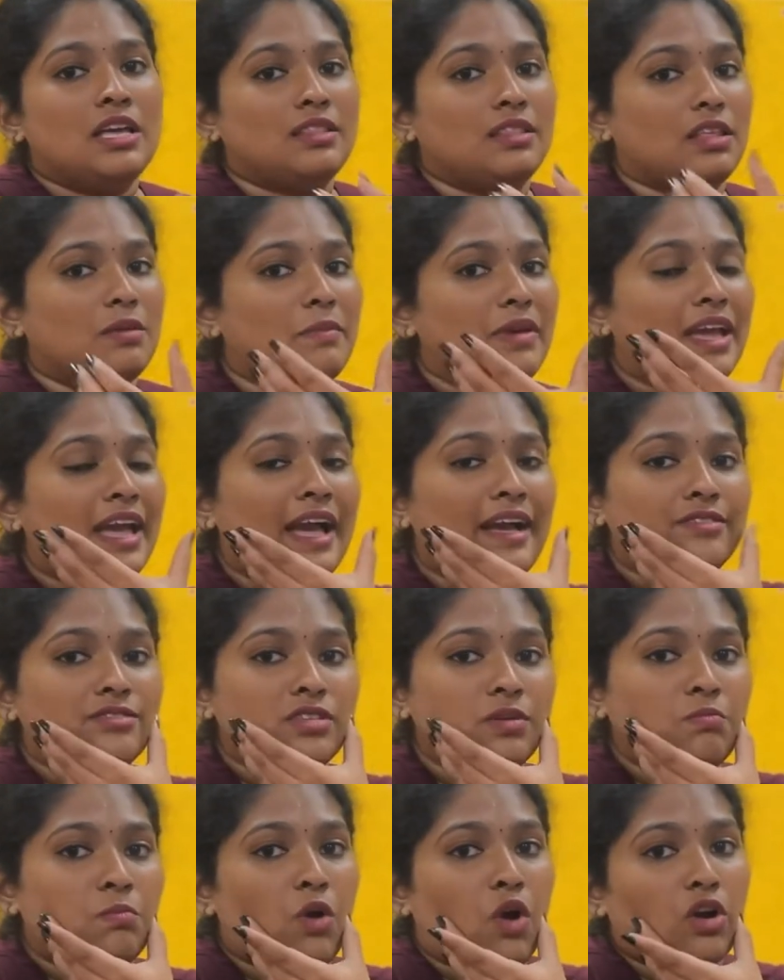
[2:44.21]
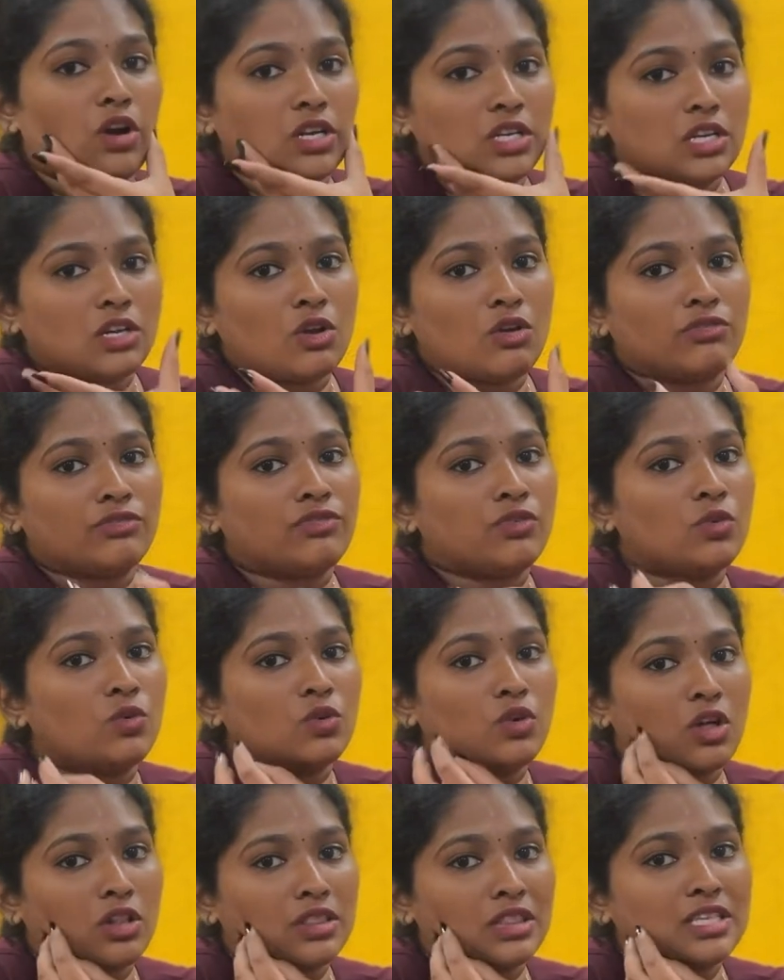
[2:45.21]
they may have some pocketing of
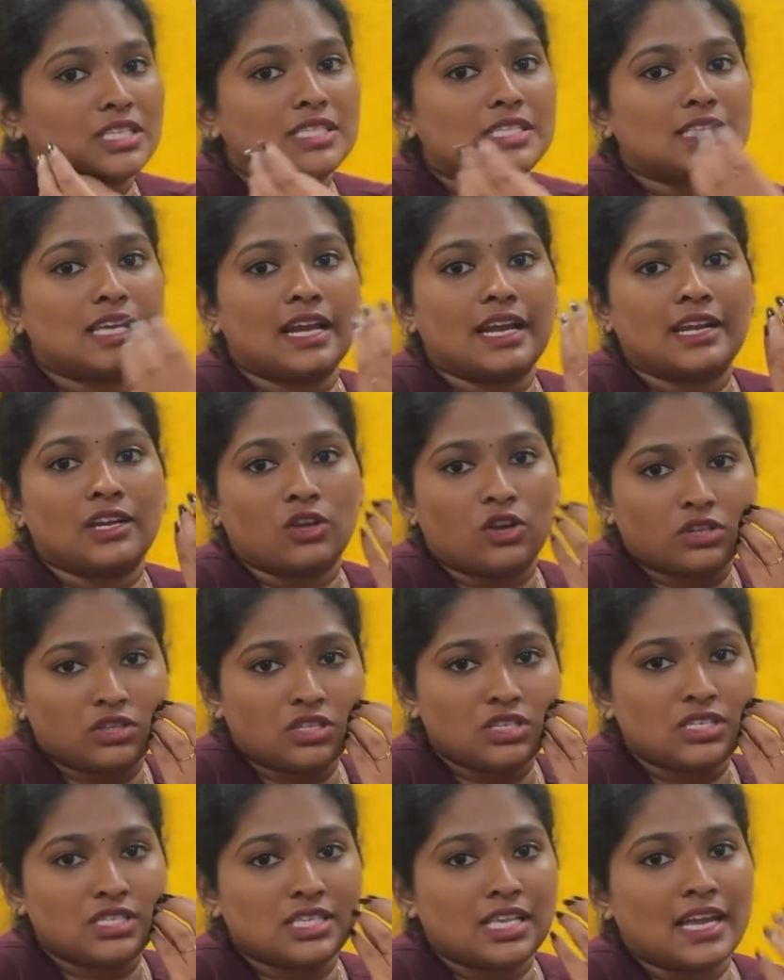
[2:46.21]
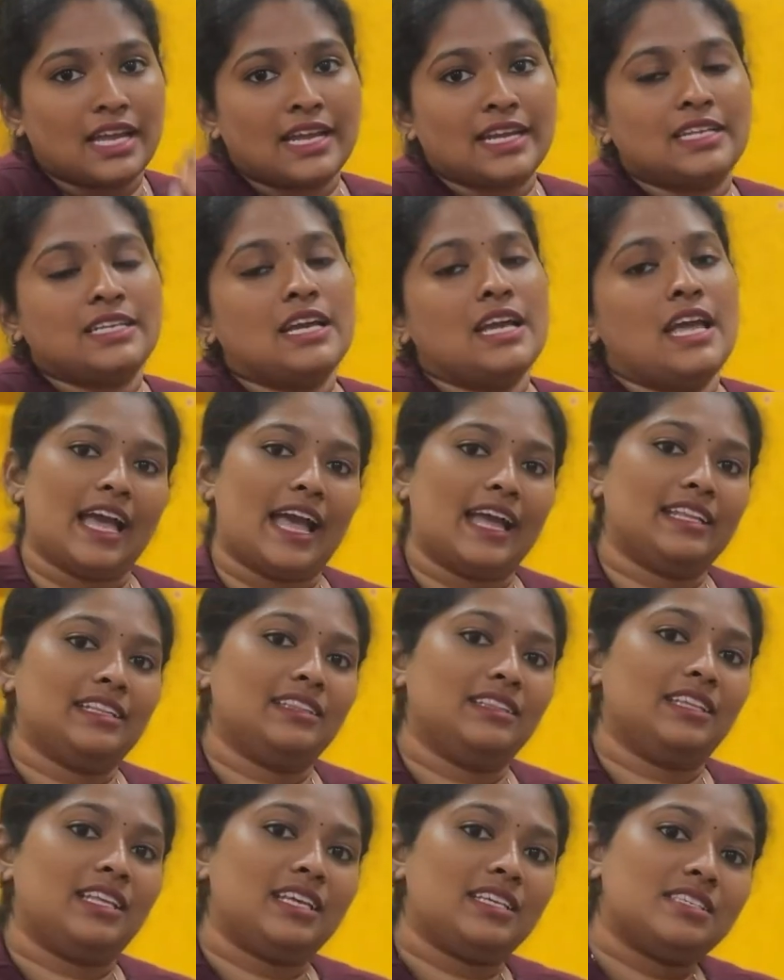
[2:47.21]
food on this side or this side,
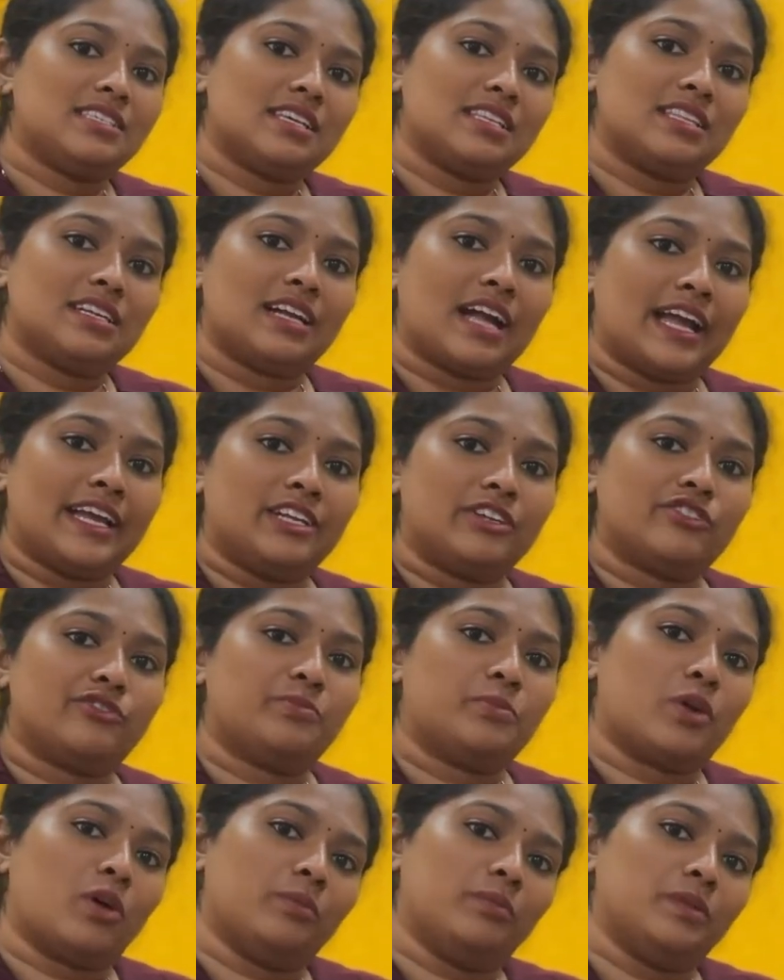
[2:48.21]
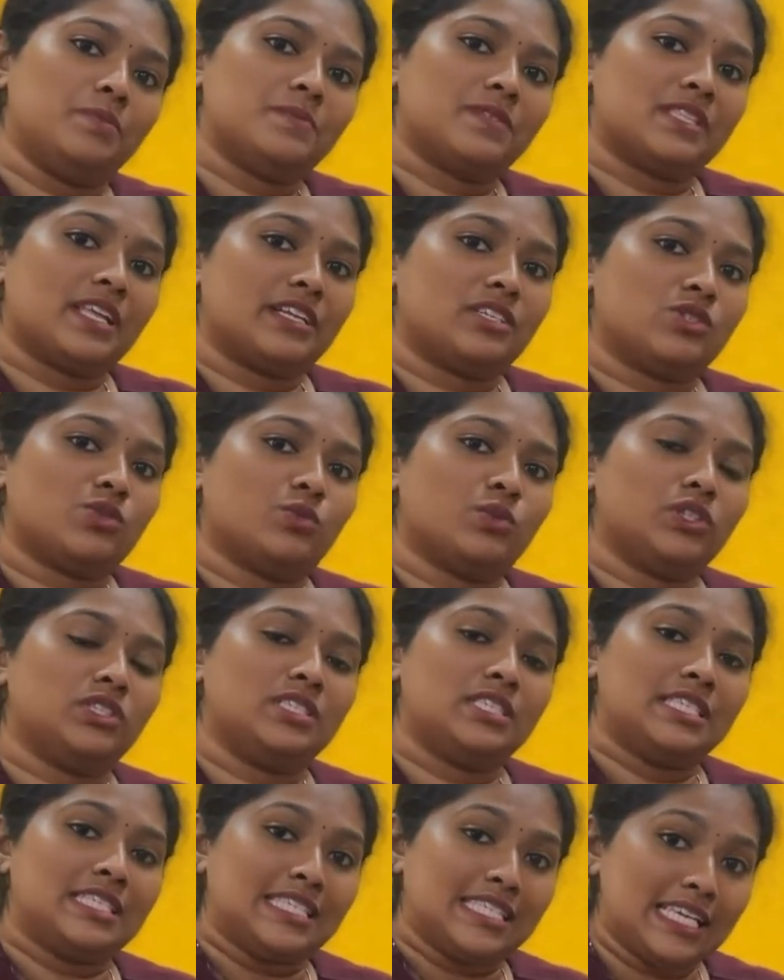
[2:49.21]
and these are the kind of problems that you would
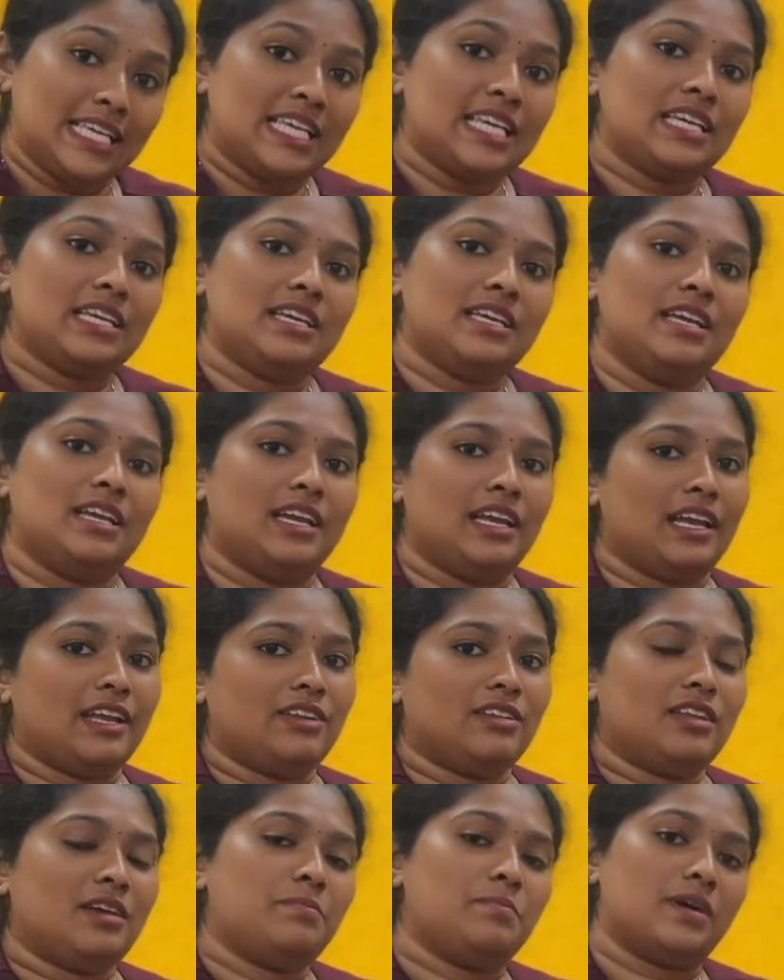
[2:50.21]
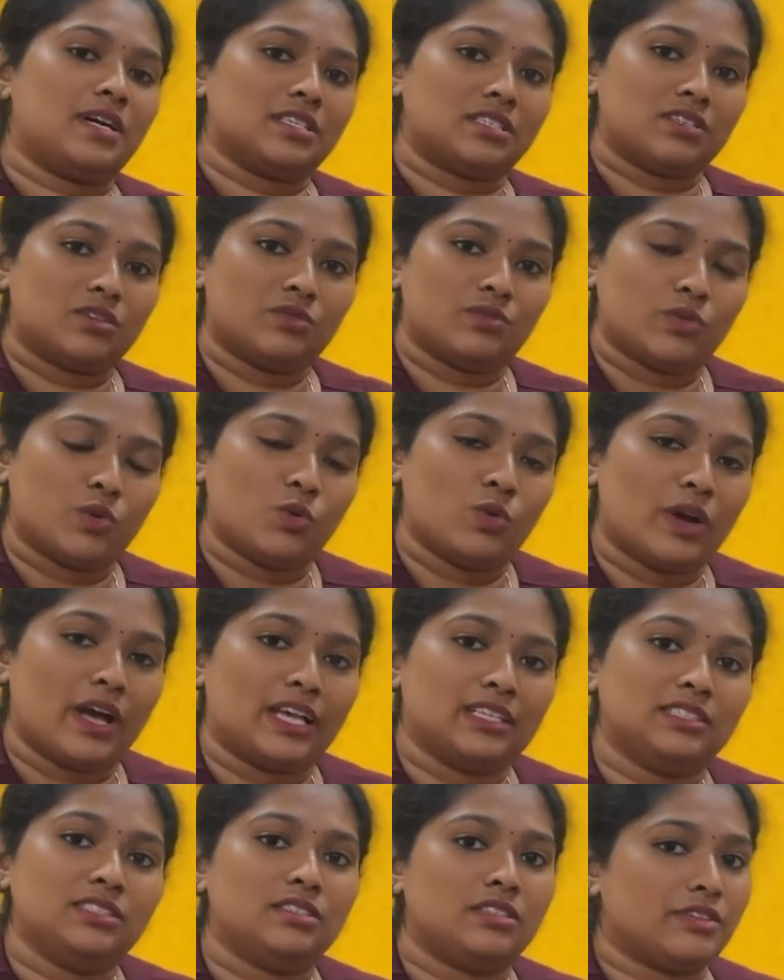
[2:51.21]
see in a person who
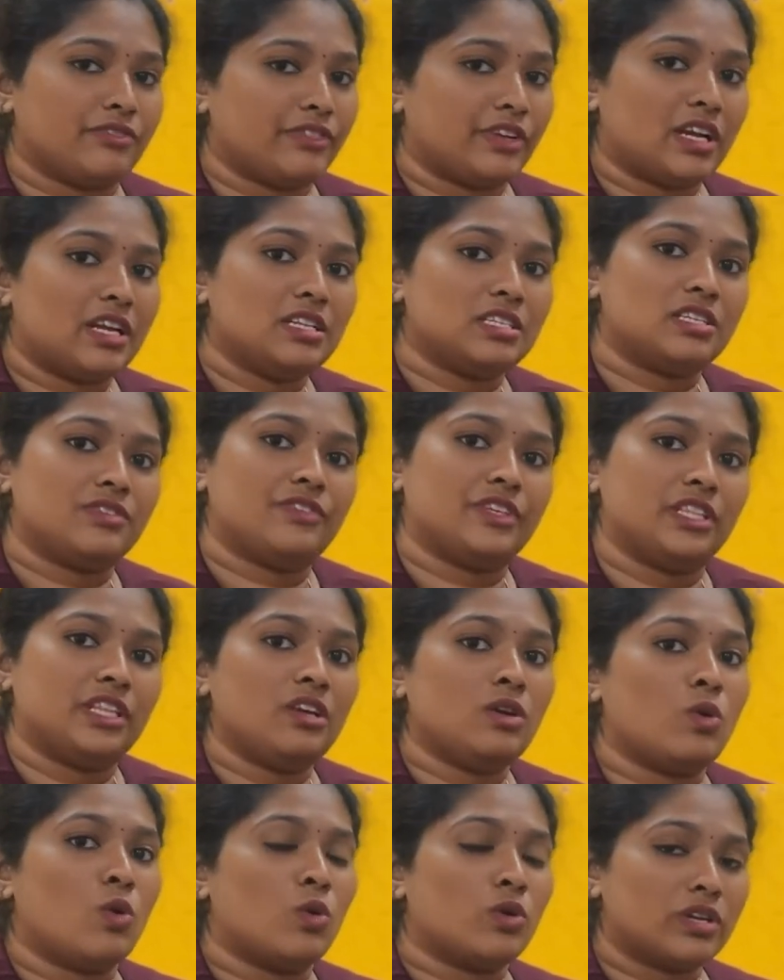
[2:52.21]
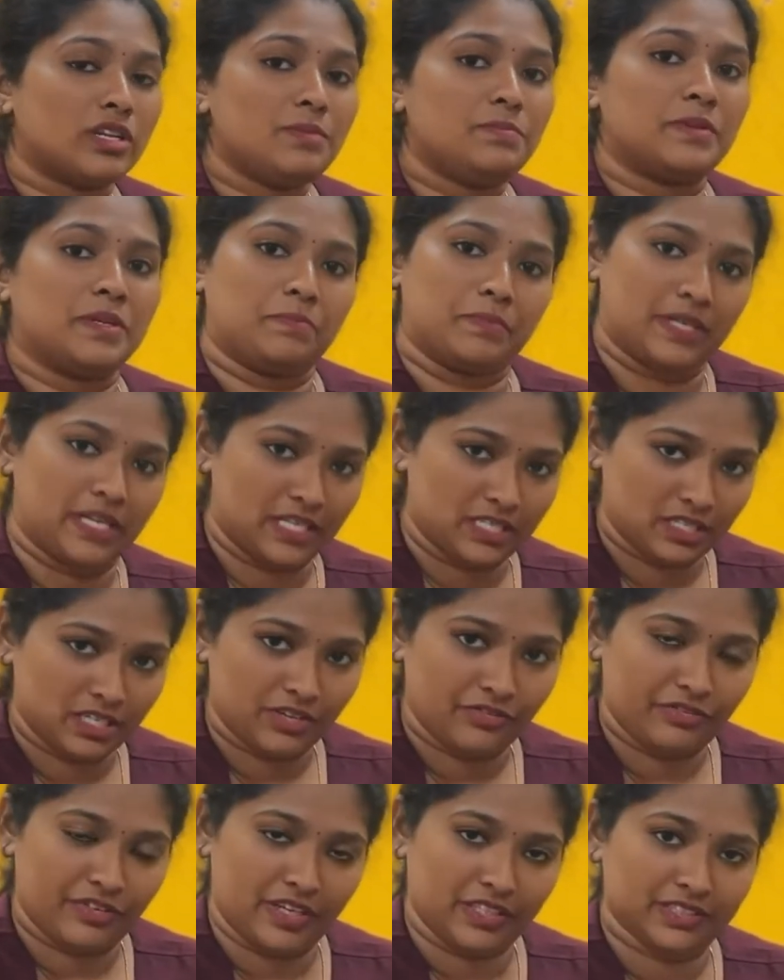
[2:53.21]
has a difficulty with the oral
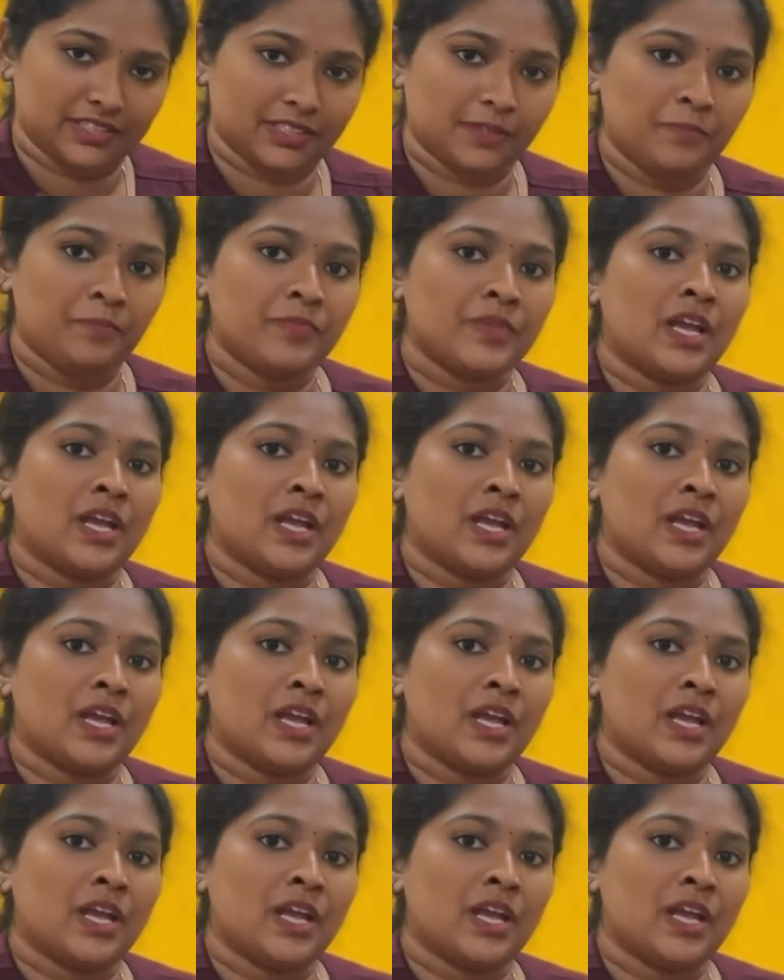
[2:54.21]
preparatory phase.